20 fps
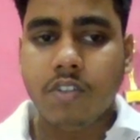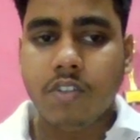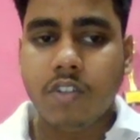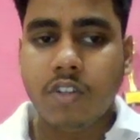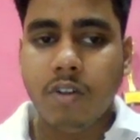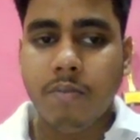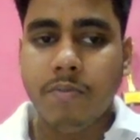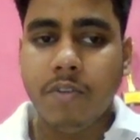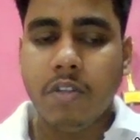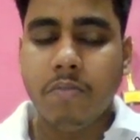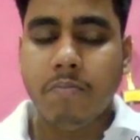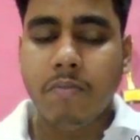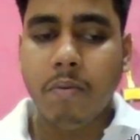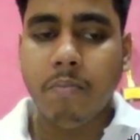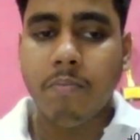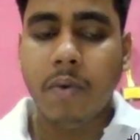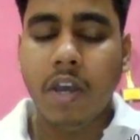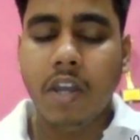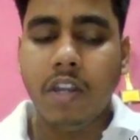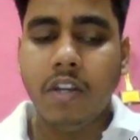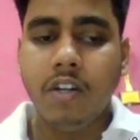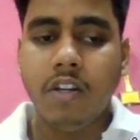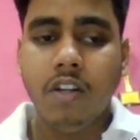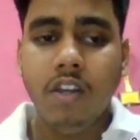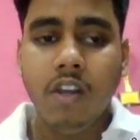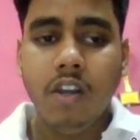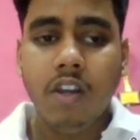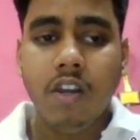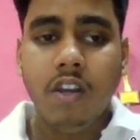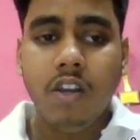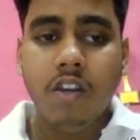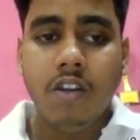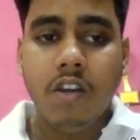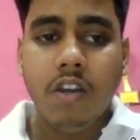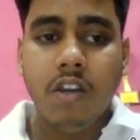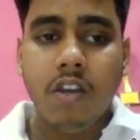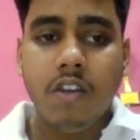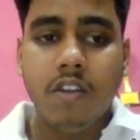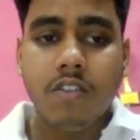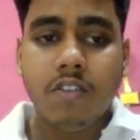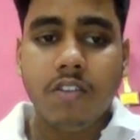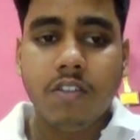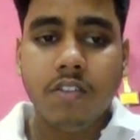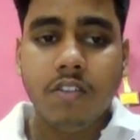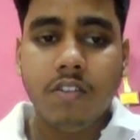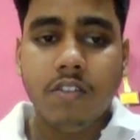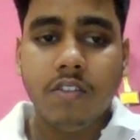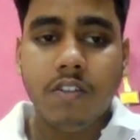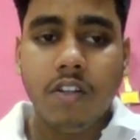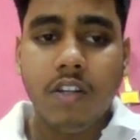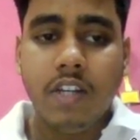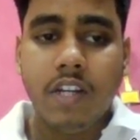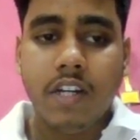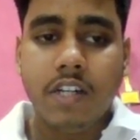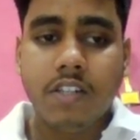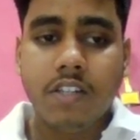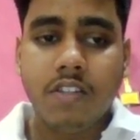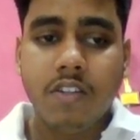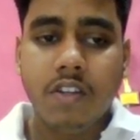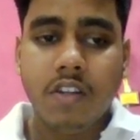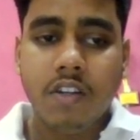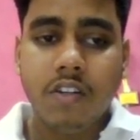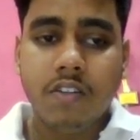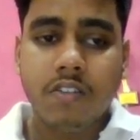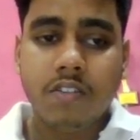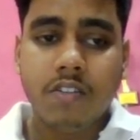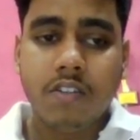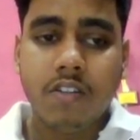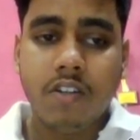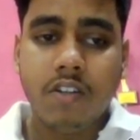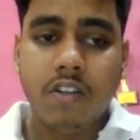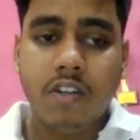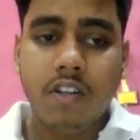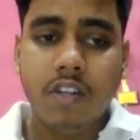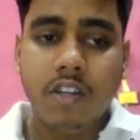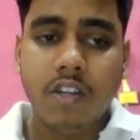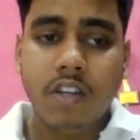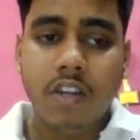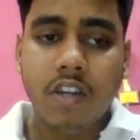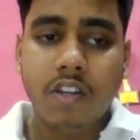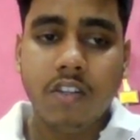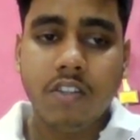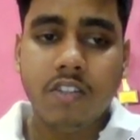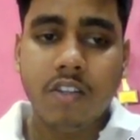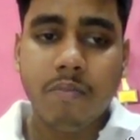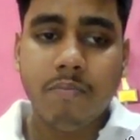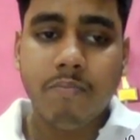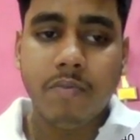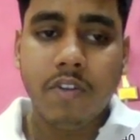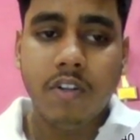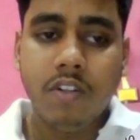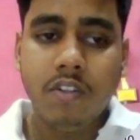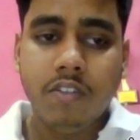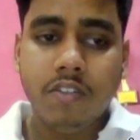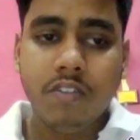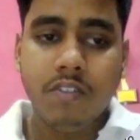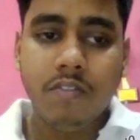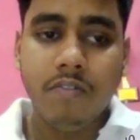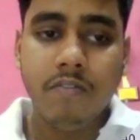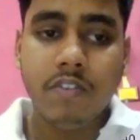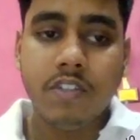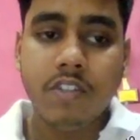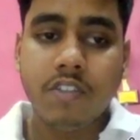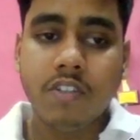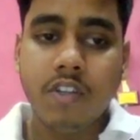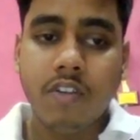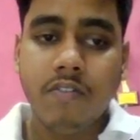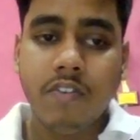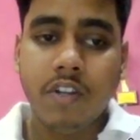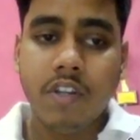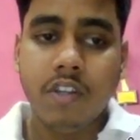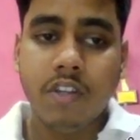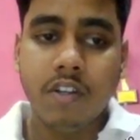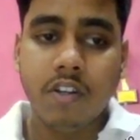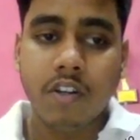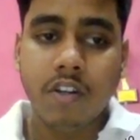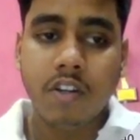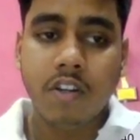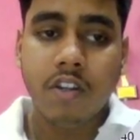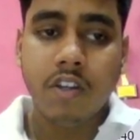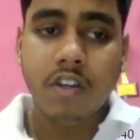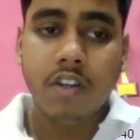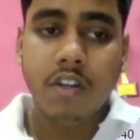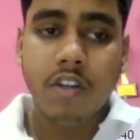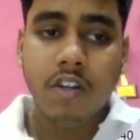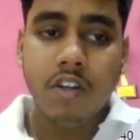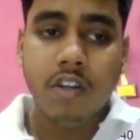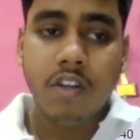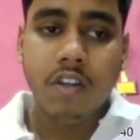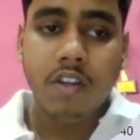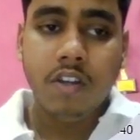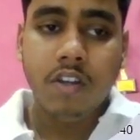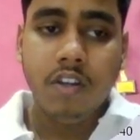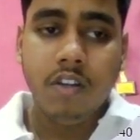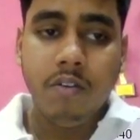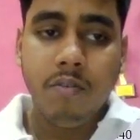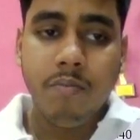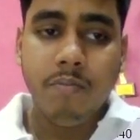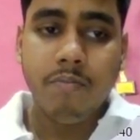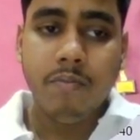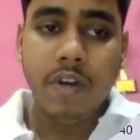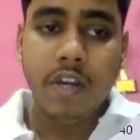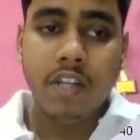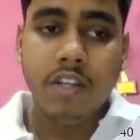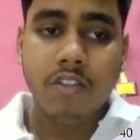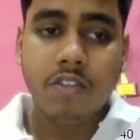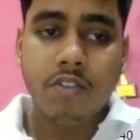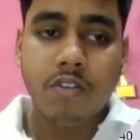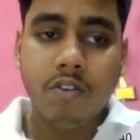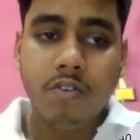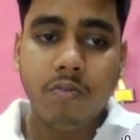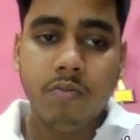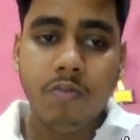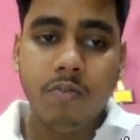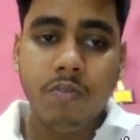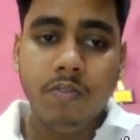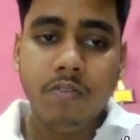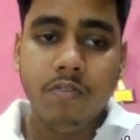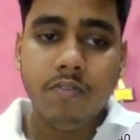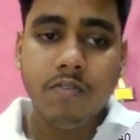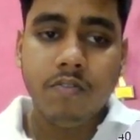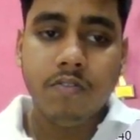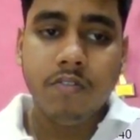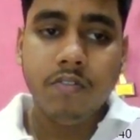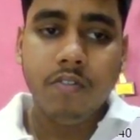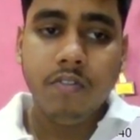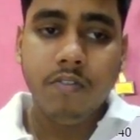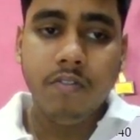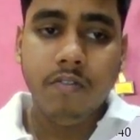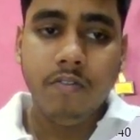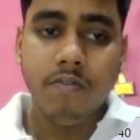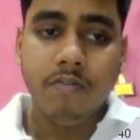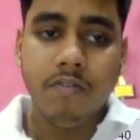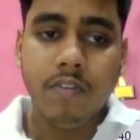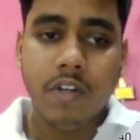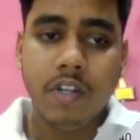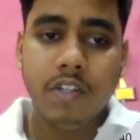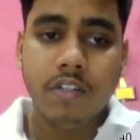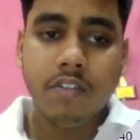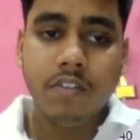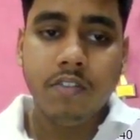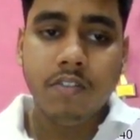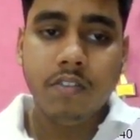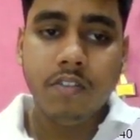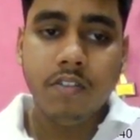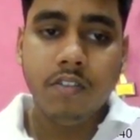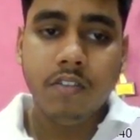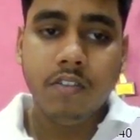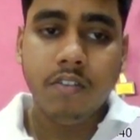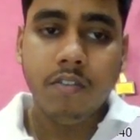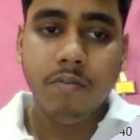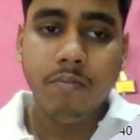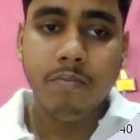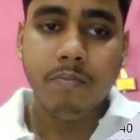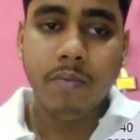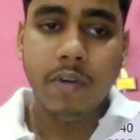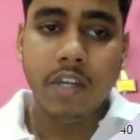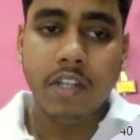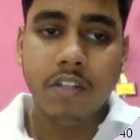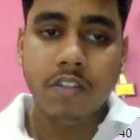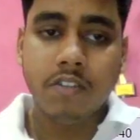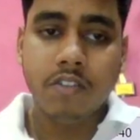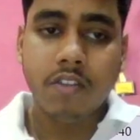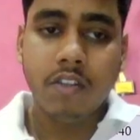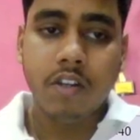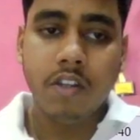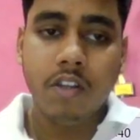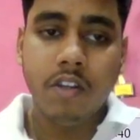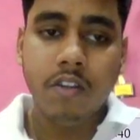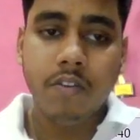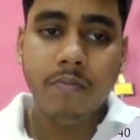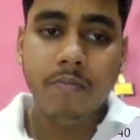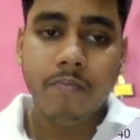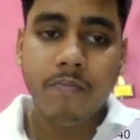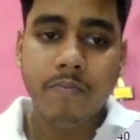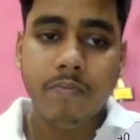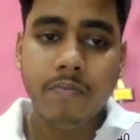is coming in my mind is, let's say, take an example which is given here: -2, 1, -3,